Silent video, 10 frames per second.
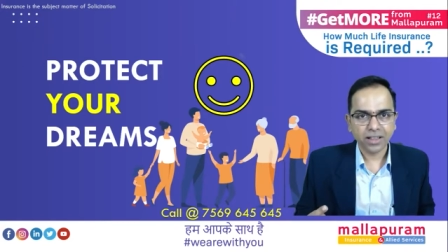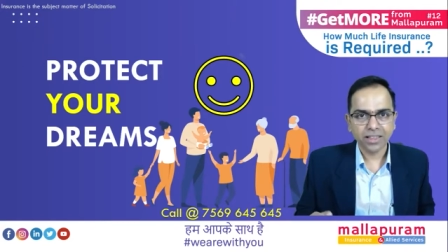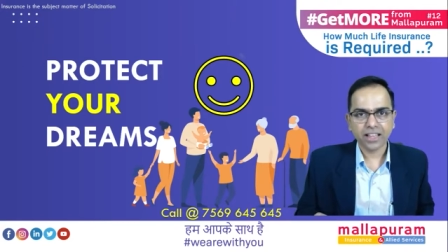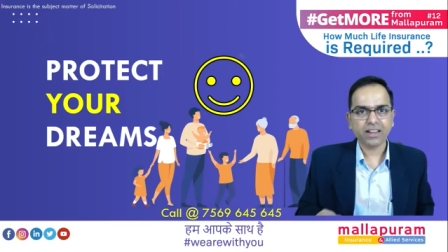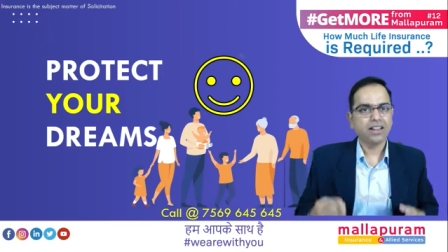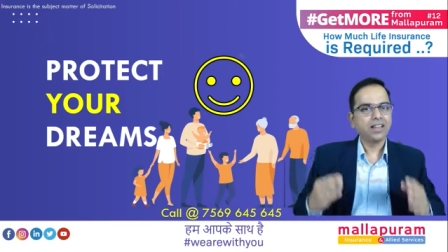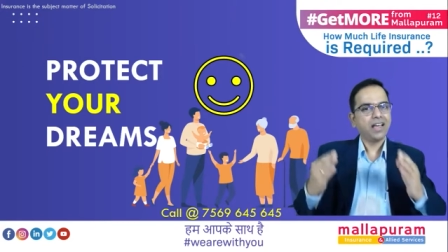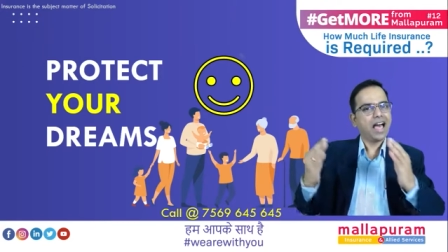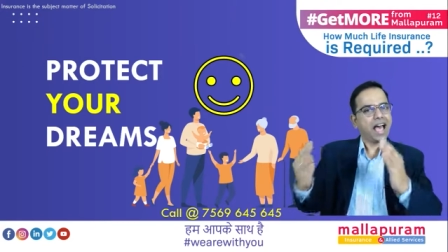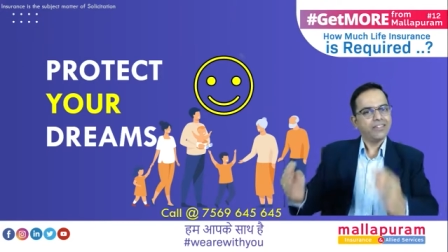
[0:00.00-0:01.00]
have at
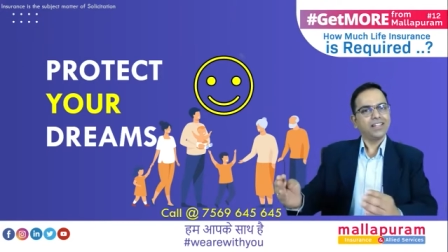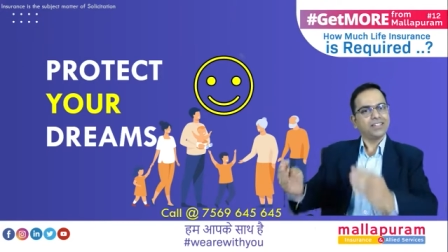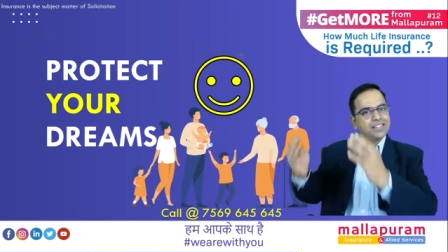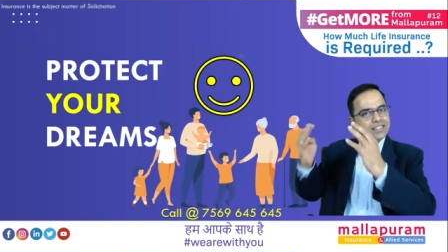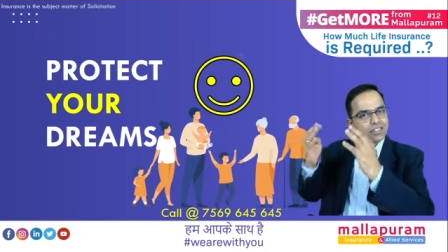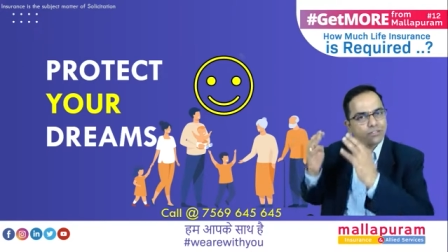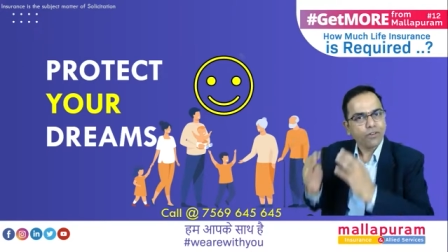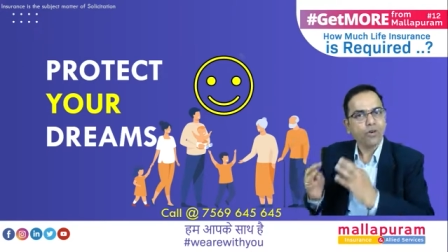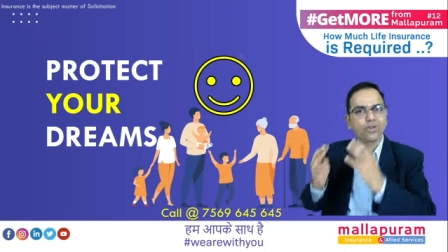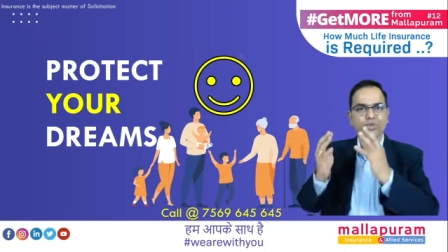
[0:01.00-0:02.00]
least that 4 crores
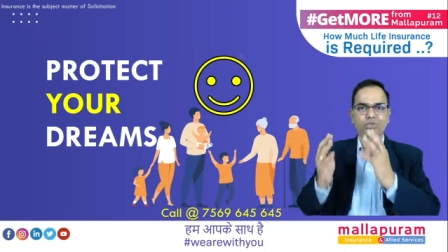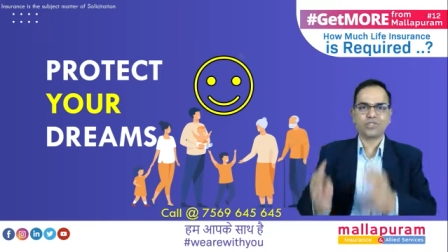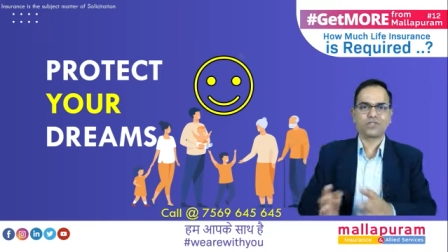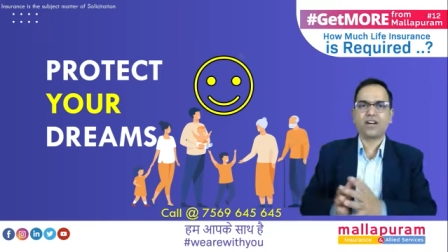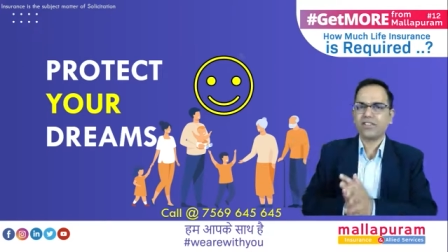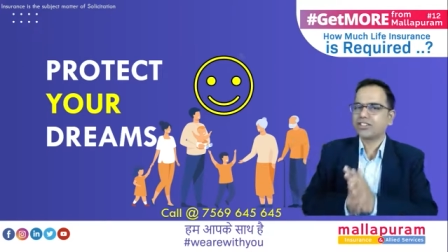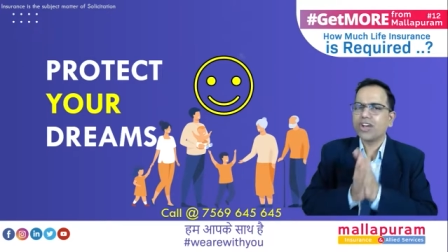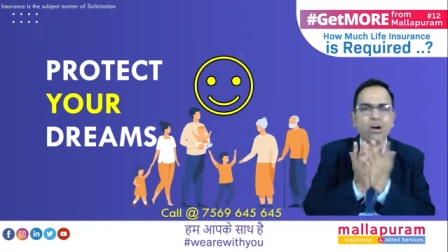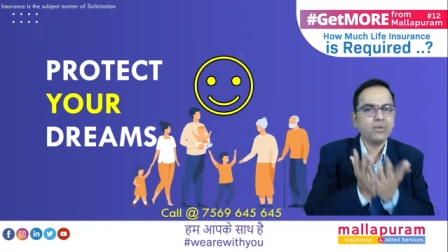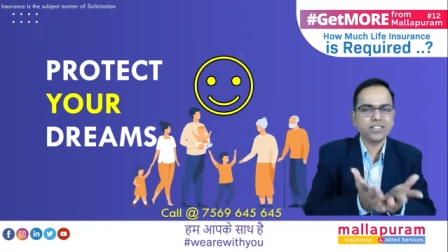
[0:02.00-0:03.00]
of coverage. How much is
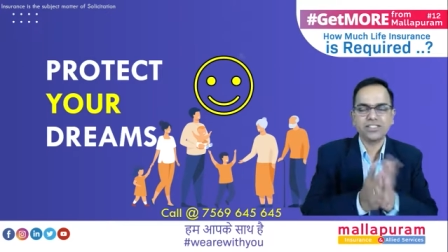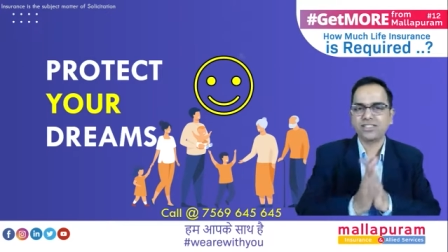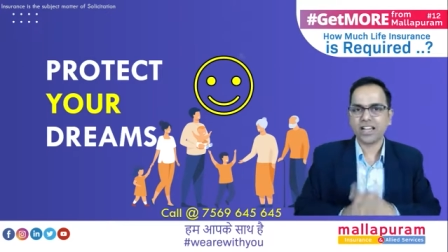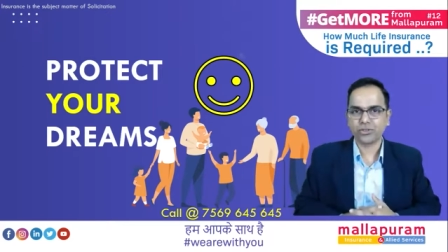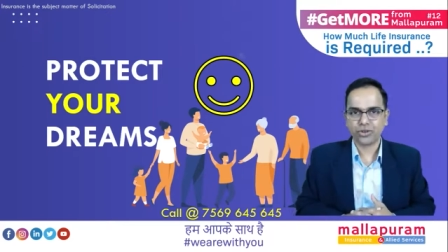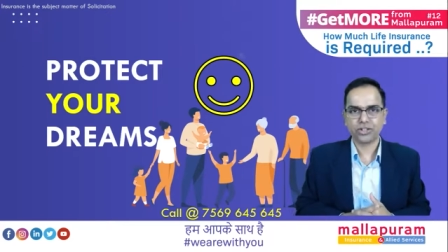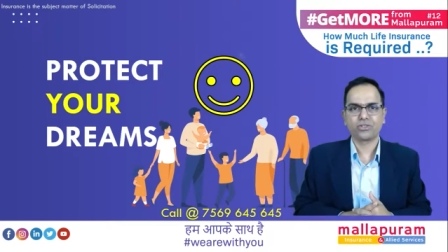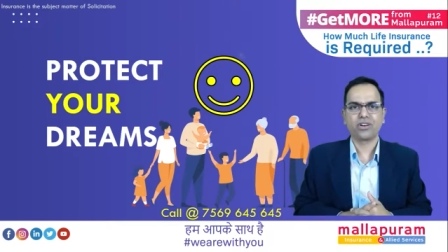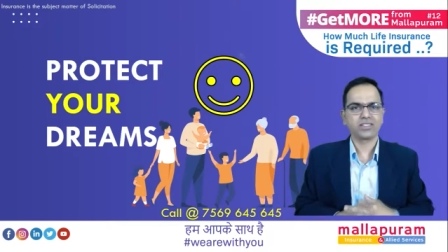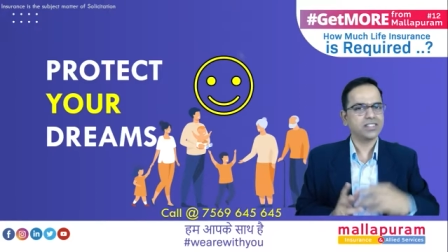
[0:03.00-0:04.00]
that going to cost? It's
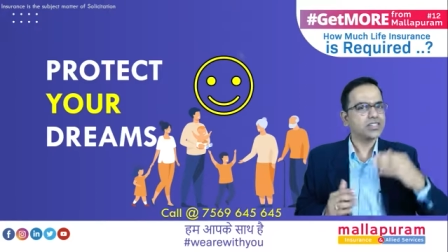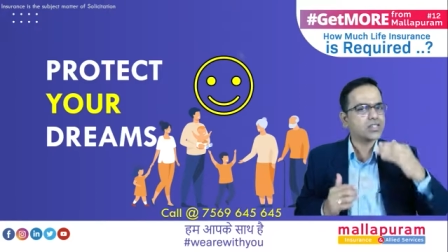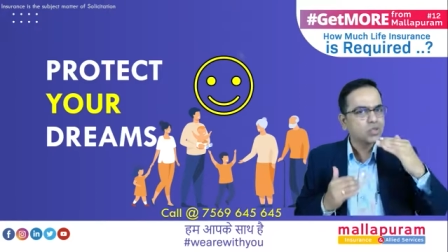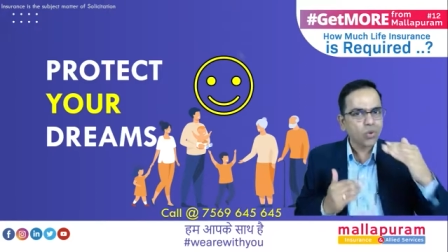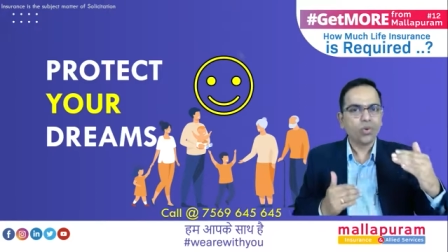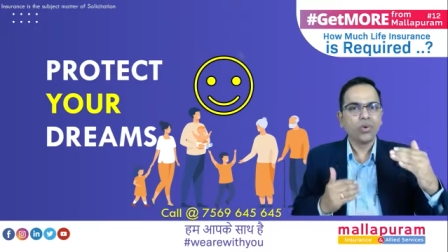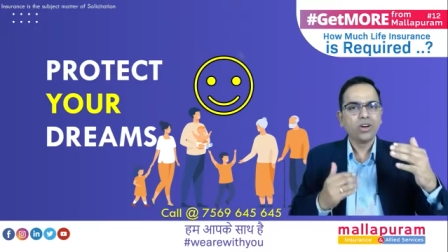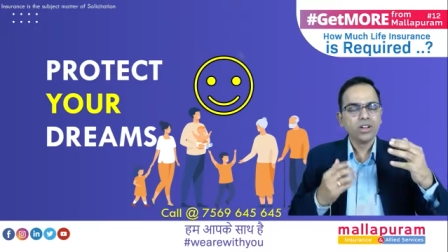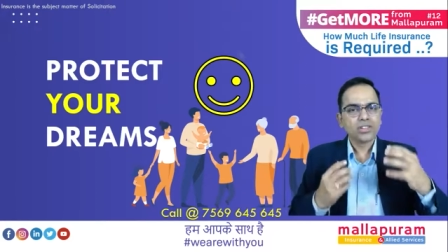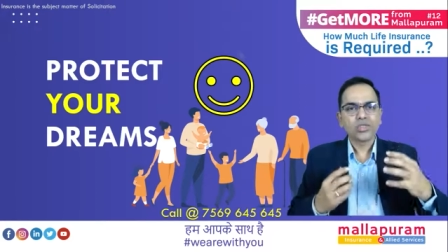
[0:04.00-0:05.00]
so
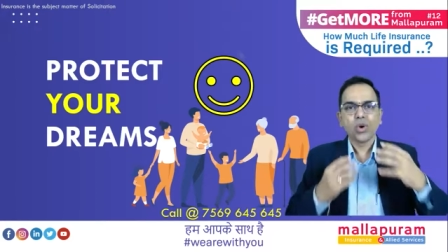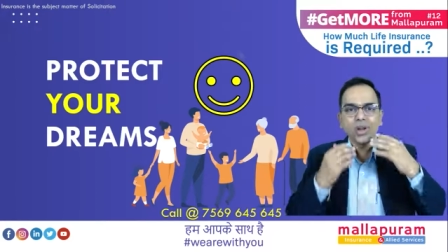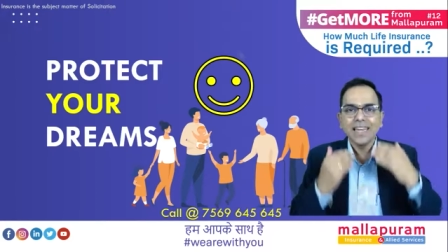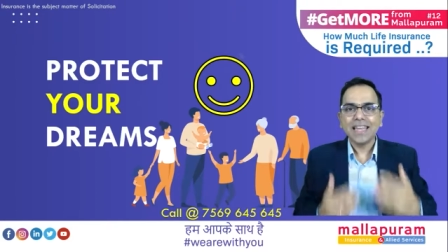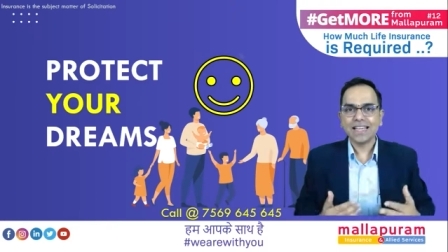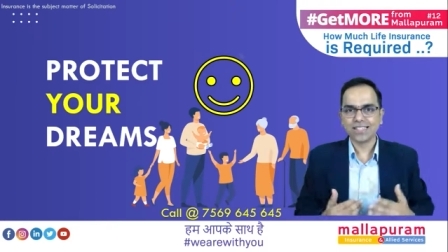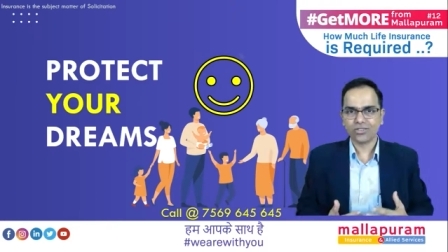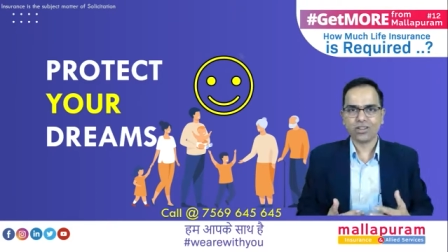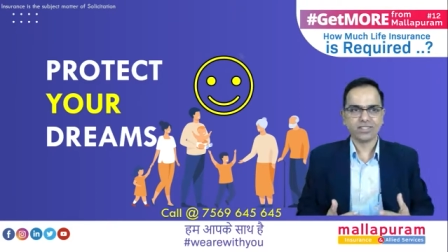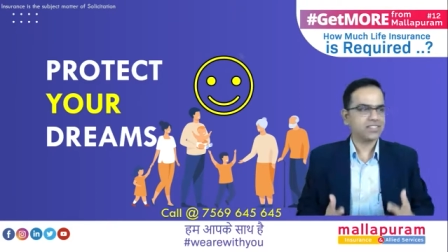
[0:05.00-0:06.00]
less cost,
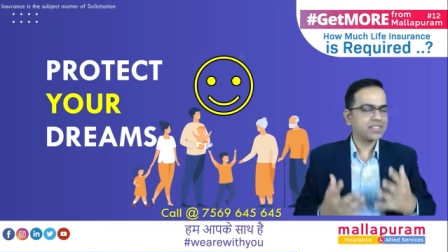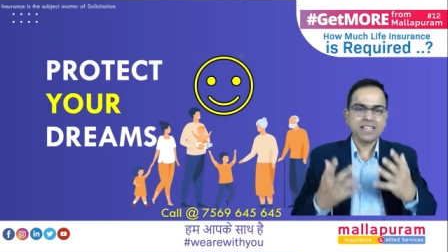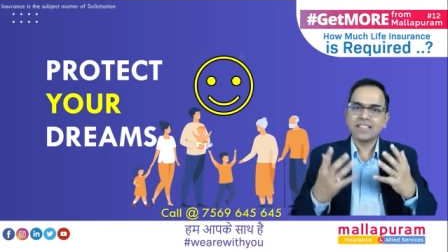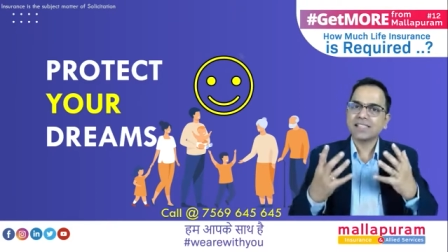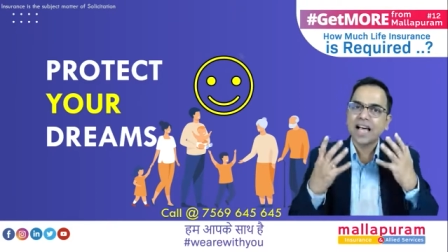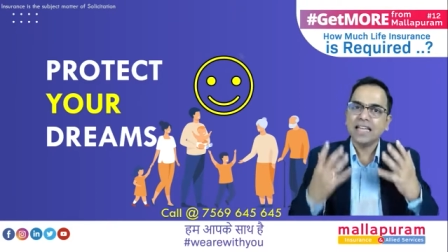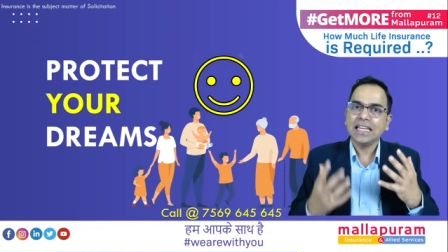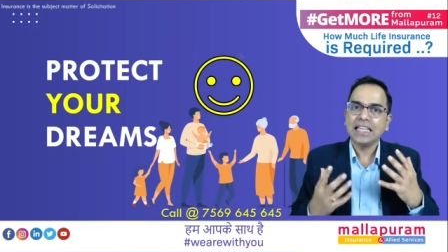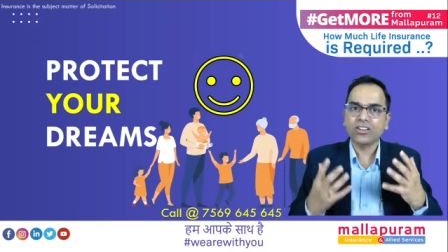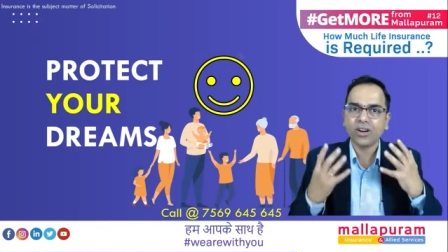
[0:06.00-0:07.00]
it's highly cost
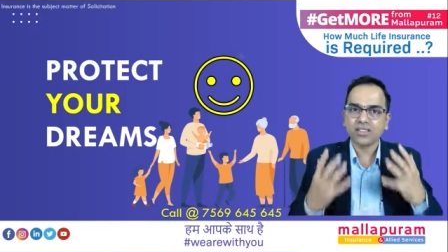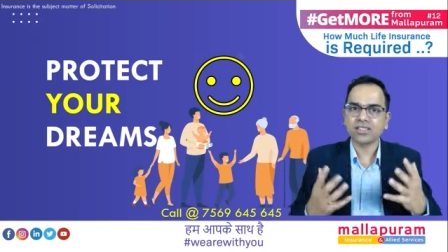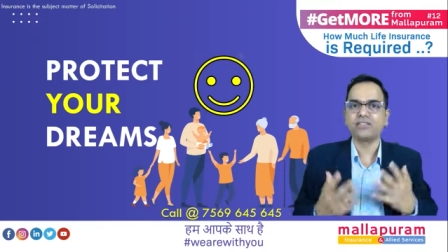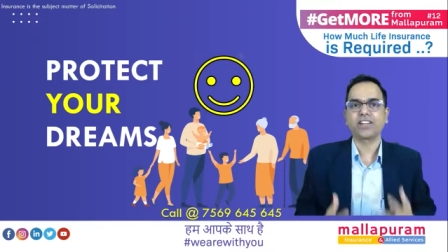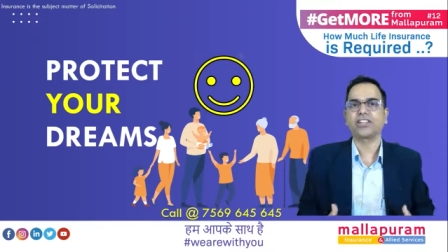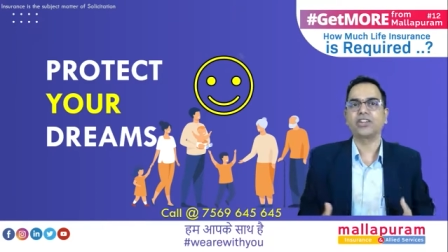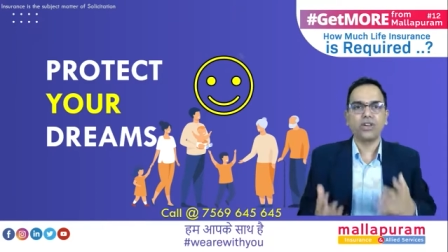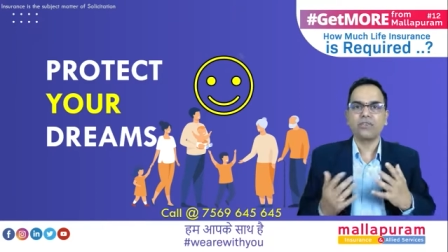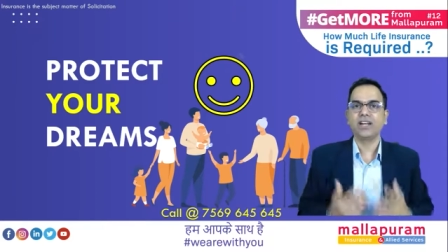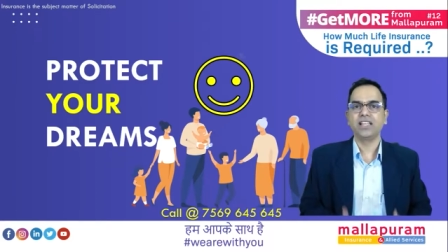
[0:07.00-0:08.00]
effective nowadays.